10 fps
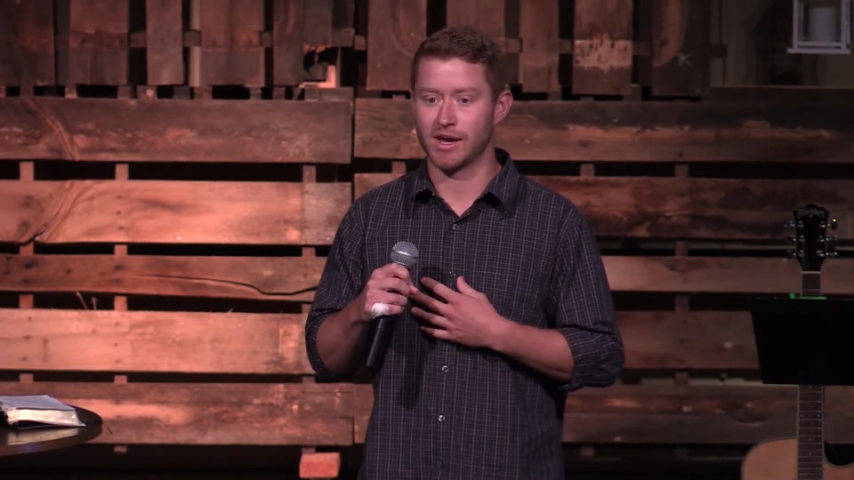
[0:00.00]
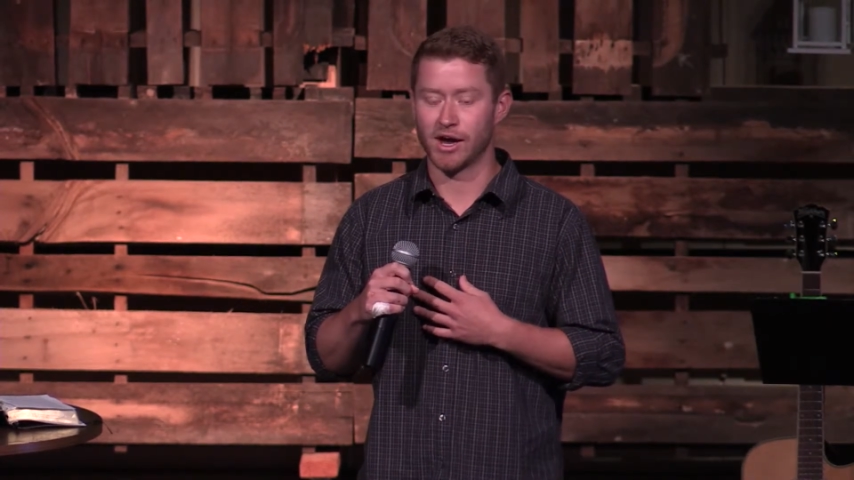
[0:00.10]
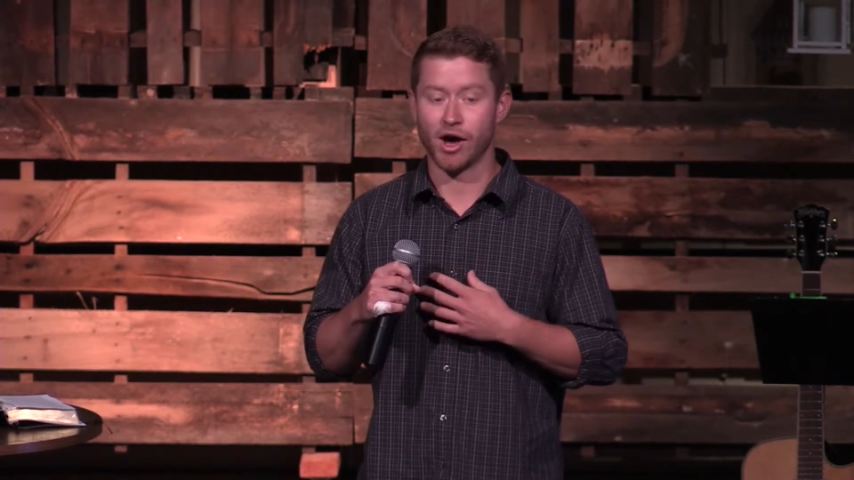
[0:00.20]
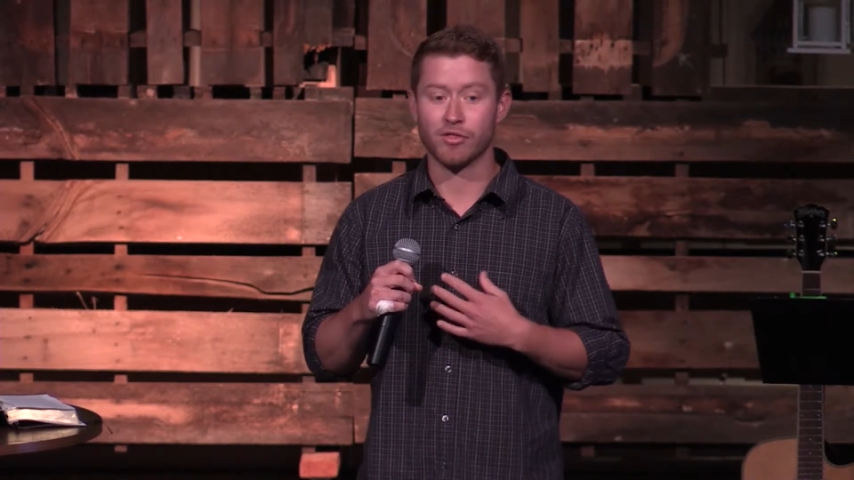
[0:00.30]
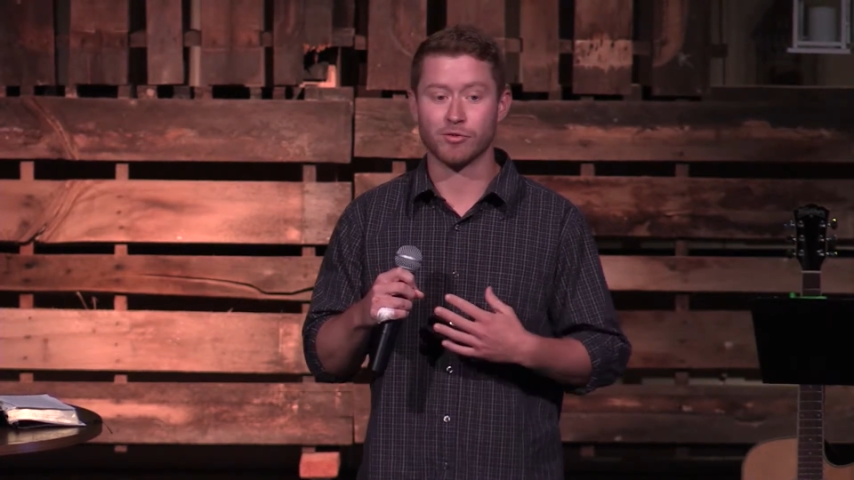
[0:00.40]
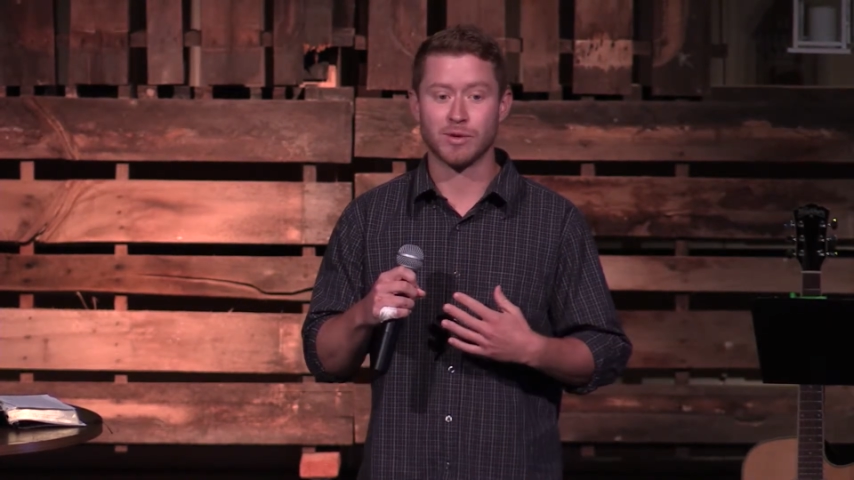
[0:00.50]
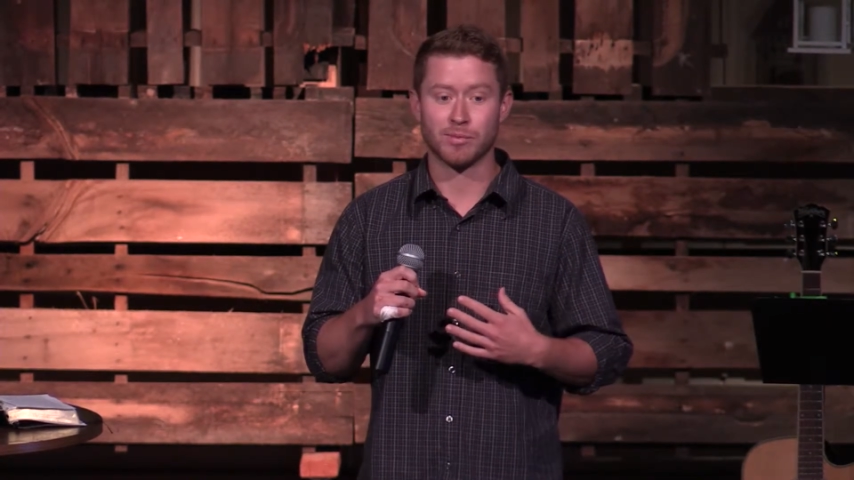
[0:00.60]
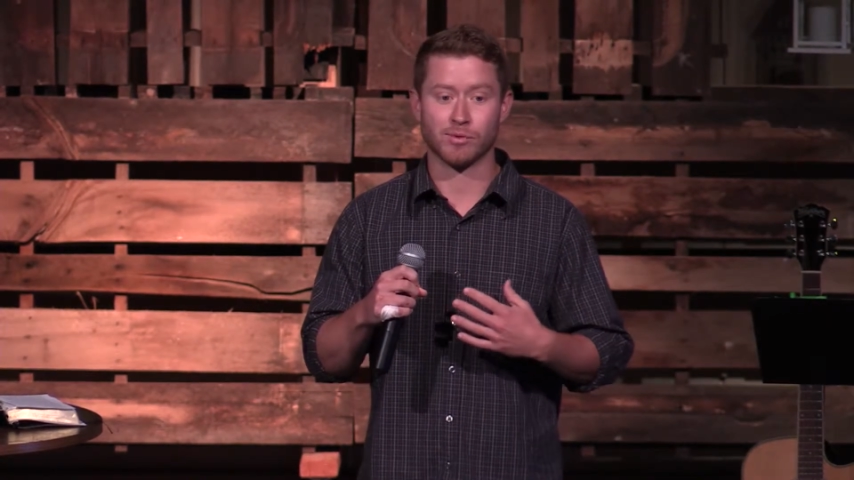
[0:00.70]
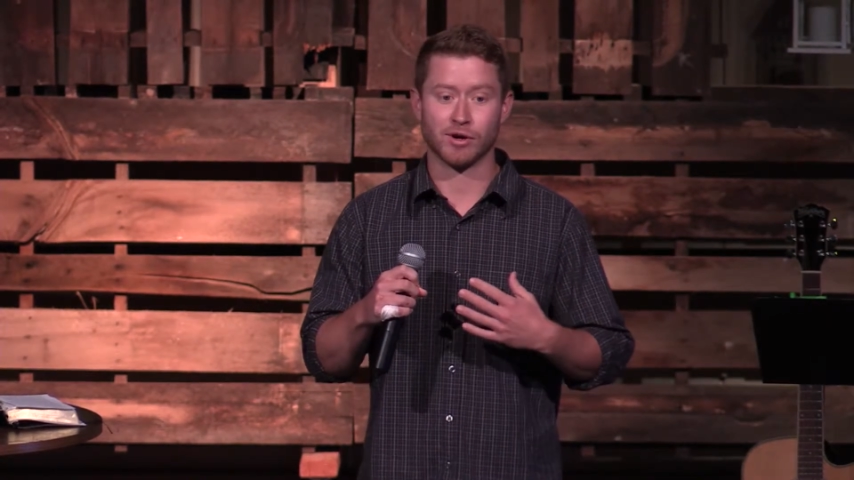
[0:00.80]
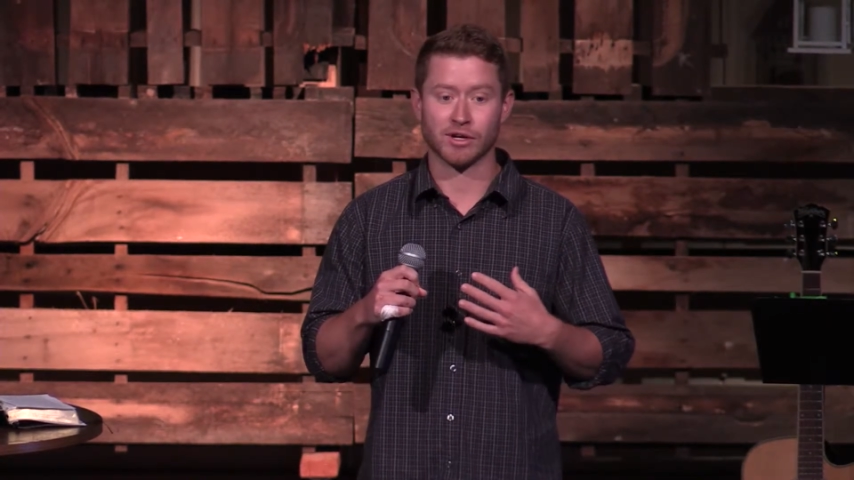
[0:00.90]
other
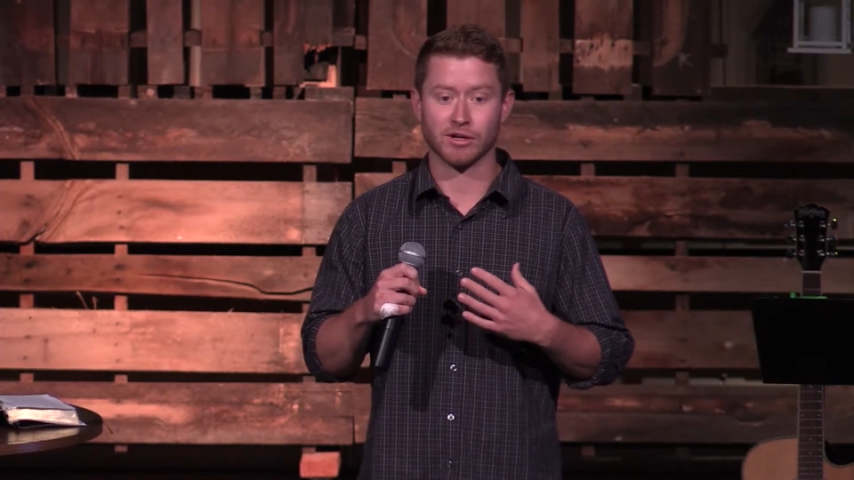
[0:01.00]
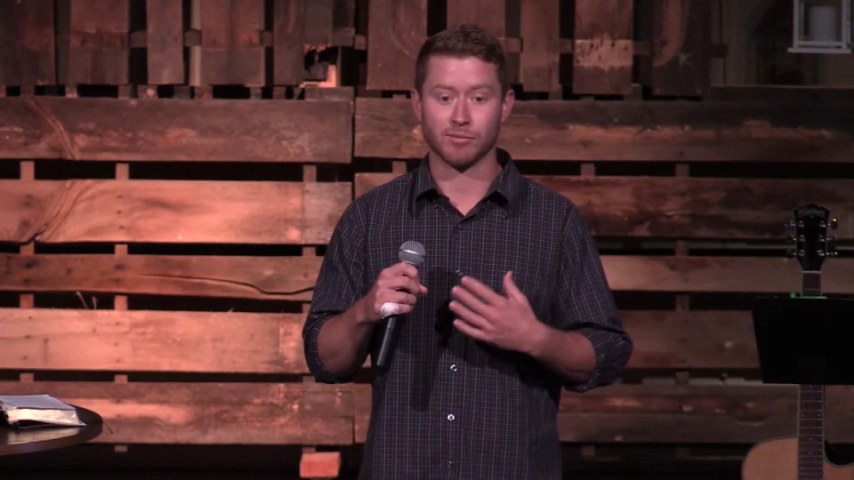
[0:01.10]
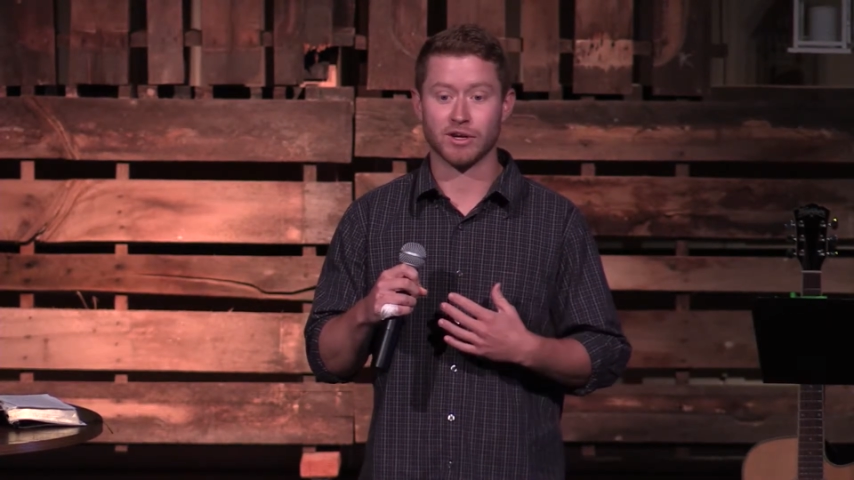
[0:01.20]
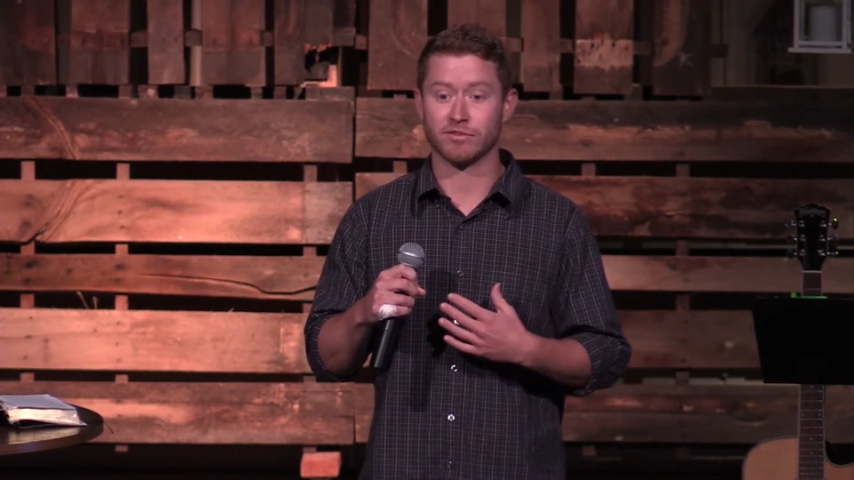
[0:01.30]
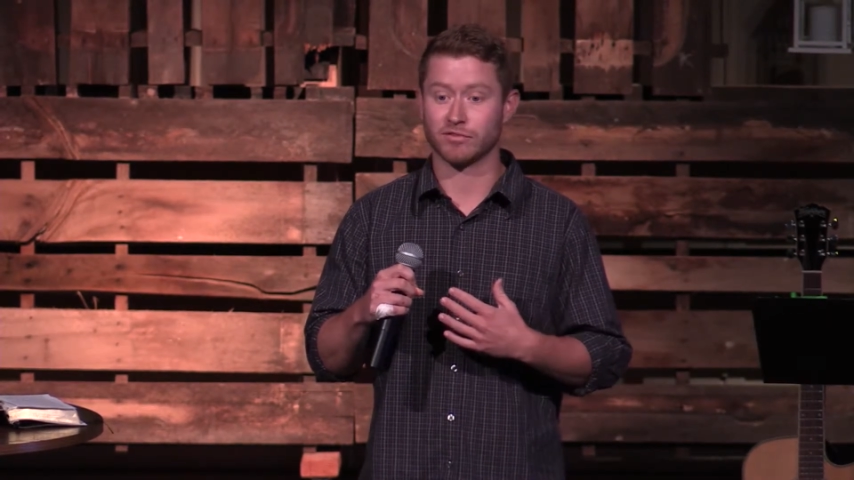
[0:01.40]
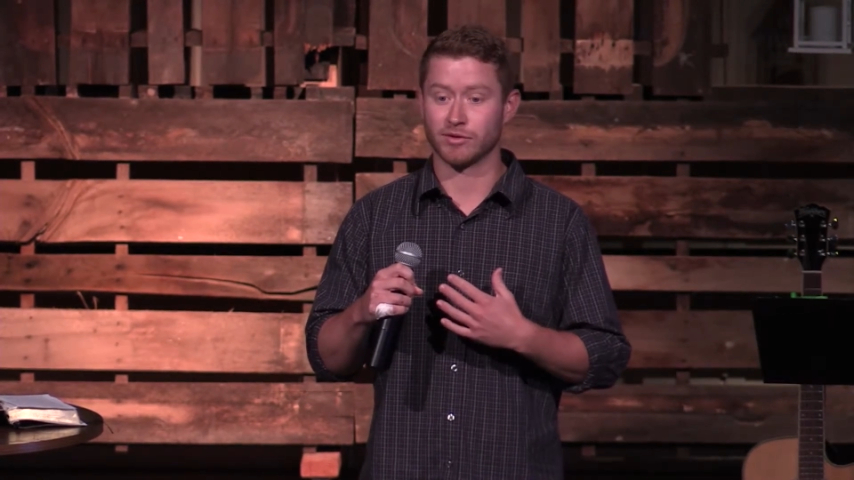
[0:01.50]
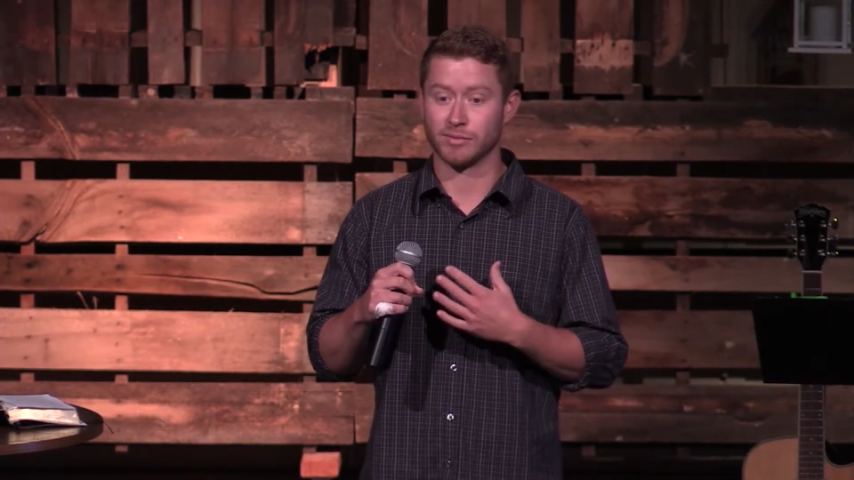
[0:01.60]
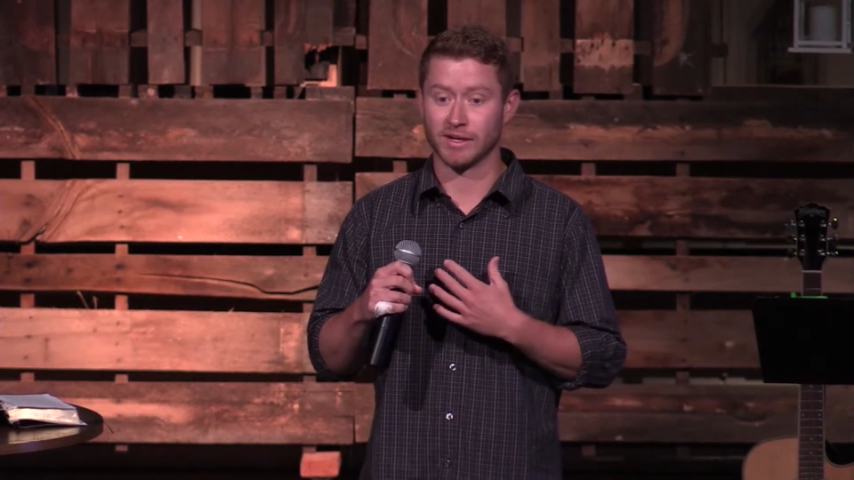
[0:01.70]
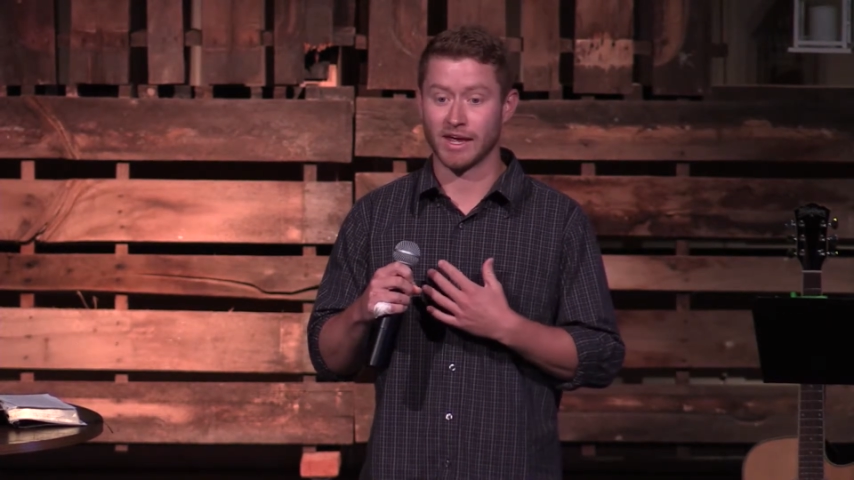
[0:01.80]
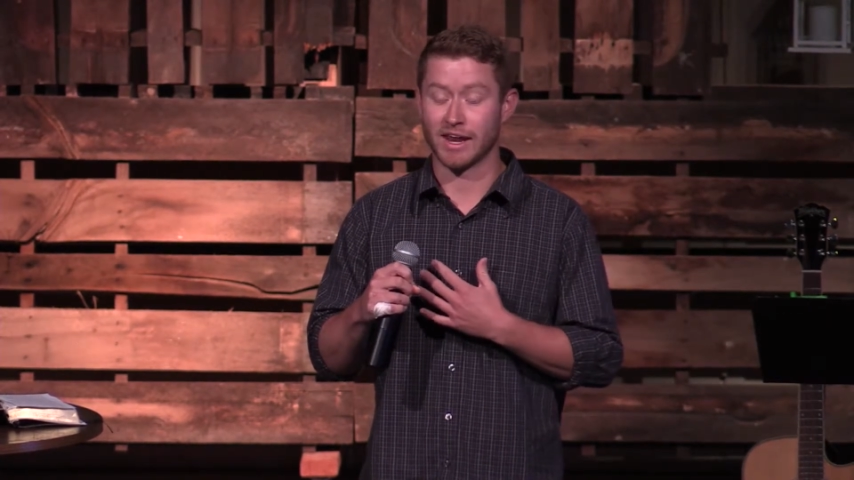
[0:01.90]
people are going to benefit from
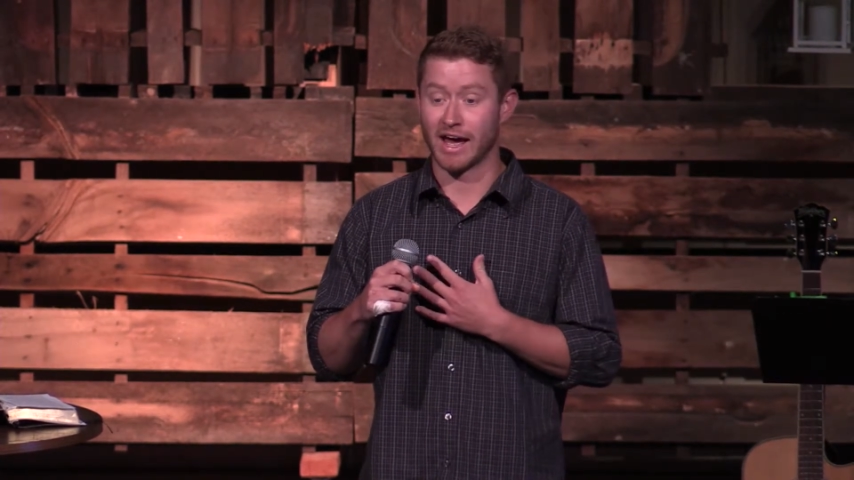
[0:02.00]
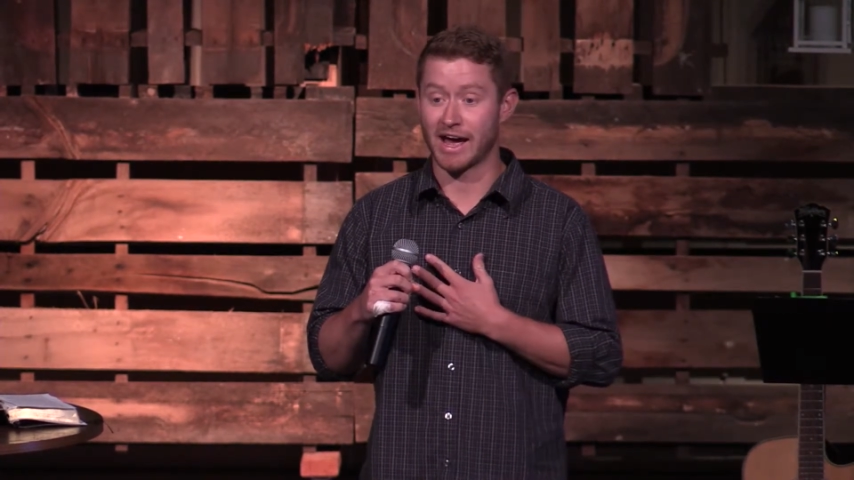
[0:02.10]
it, and